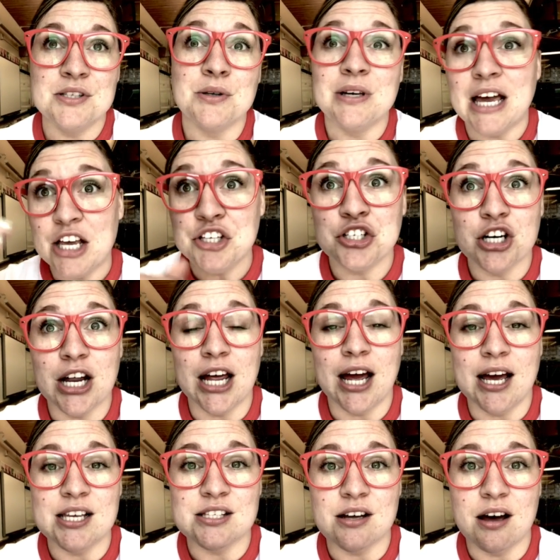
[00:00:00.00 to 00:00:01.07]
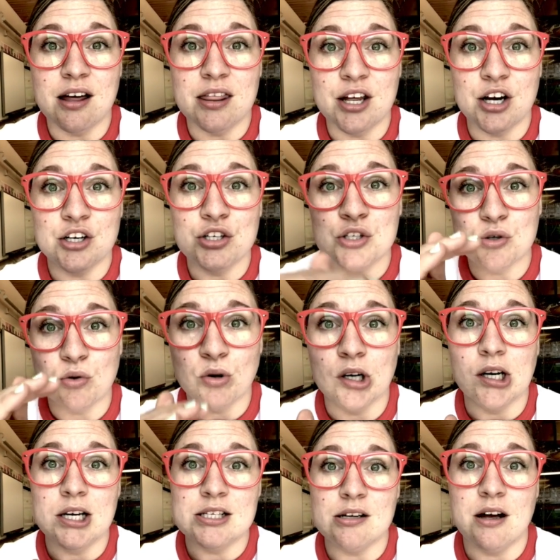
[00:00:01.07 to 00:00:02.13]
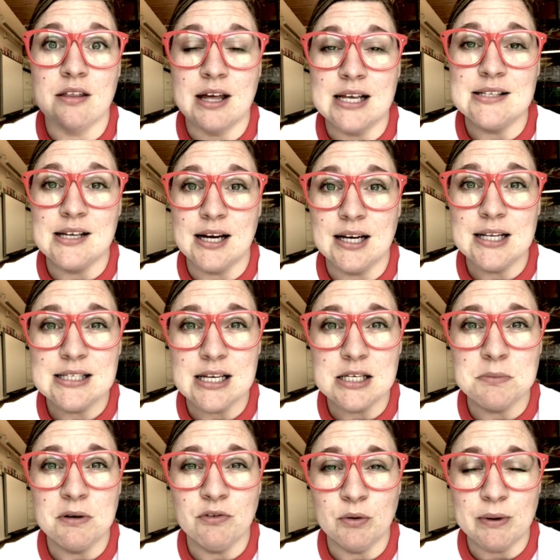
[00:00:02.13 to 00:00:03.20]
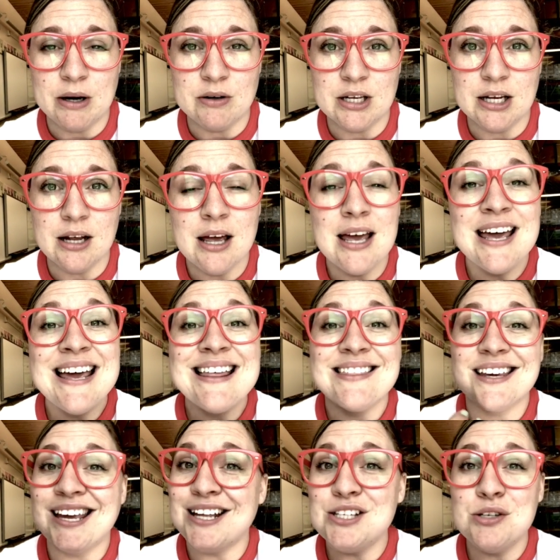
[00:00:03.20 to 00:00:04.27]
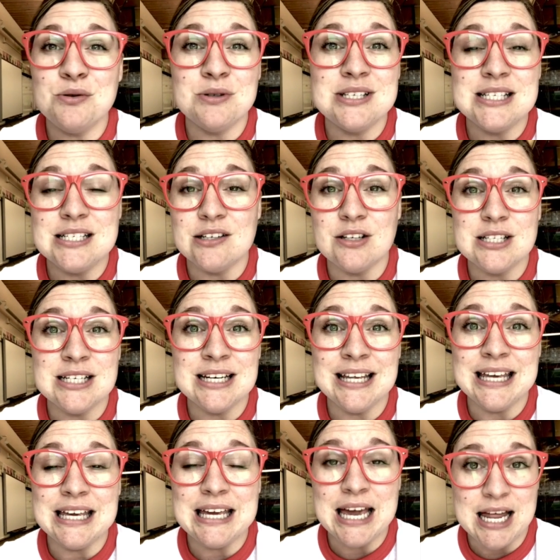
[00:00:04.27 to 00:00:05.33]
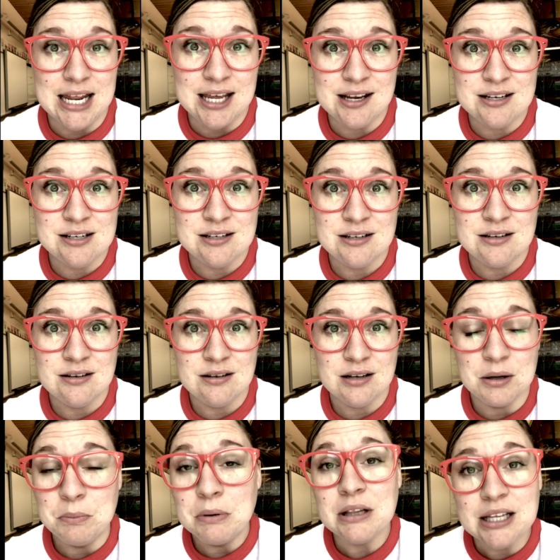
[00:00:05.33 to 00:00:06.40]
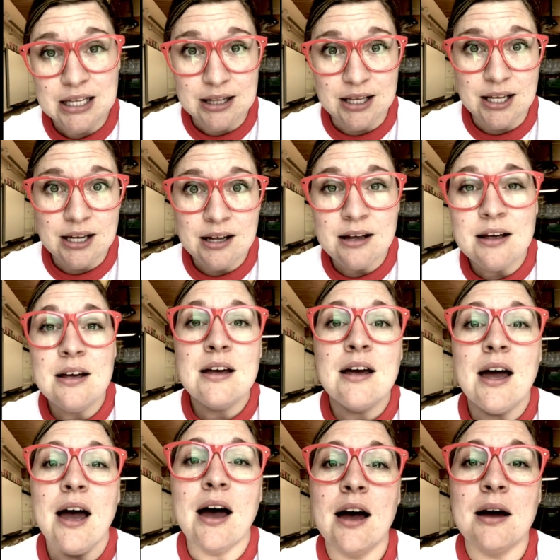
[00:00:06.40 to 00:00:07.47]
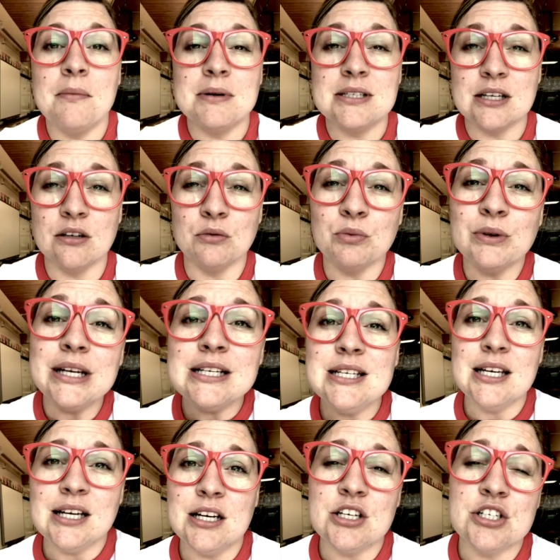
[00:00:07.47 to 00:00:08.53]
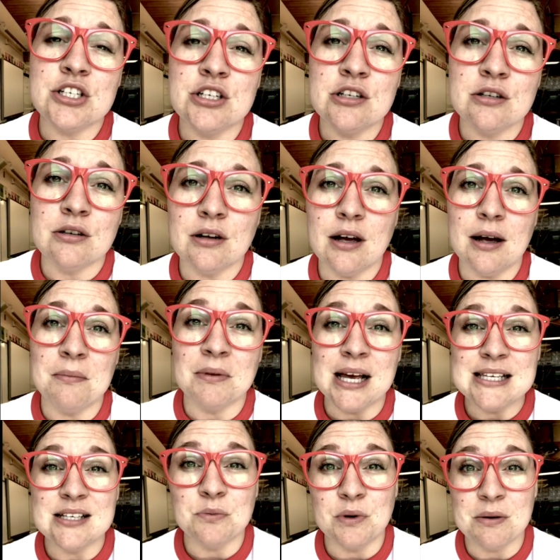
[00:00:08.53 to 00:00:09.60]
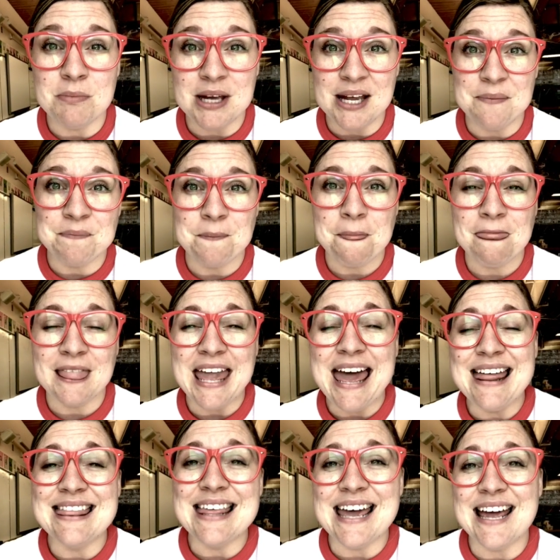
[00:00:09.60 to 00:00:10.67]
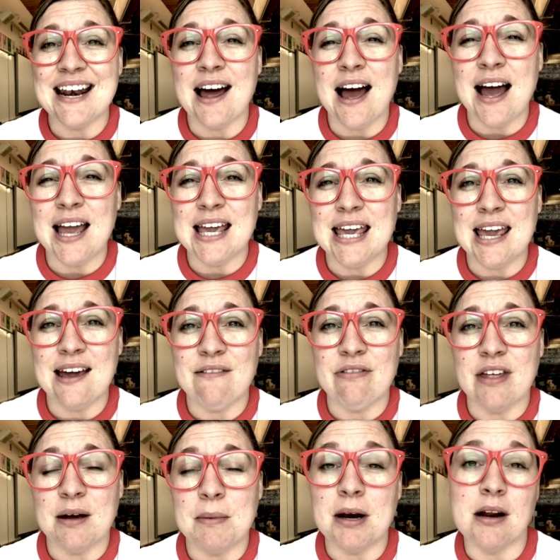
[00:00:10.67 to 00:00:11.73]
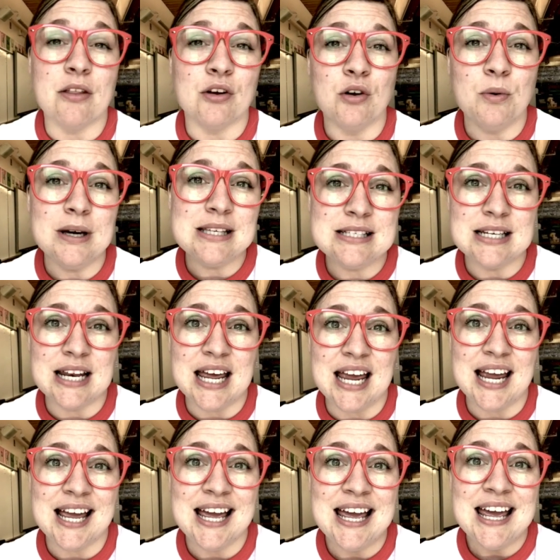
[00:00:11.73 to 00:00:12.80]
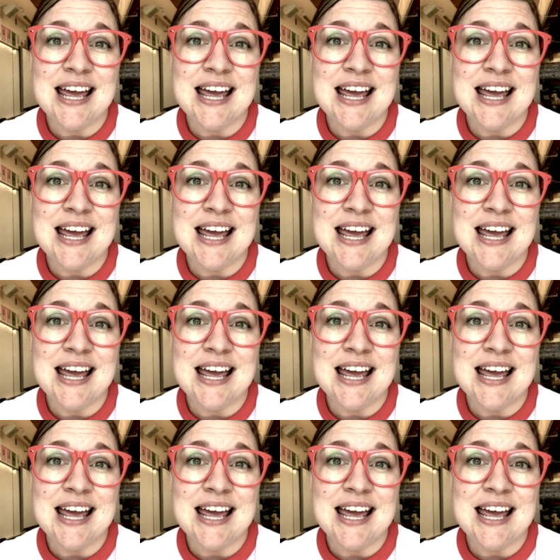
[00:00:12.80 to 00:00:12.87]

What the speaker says: yesterday I saw their scores on the second assessment for rounding. The kids who still didn't get it completely did a reteach lesson with me. And then I gave them another quiz today,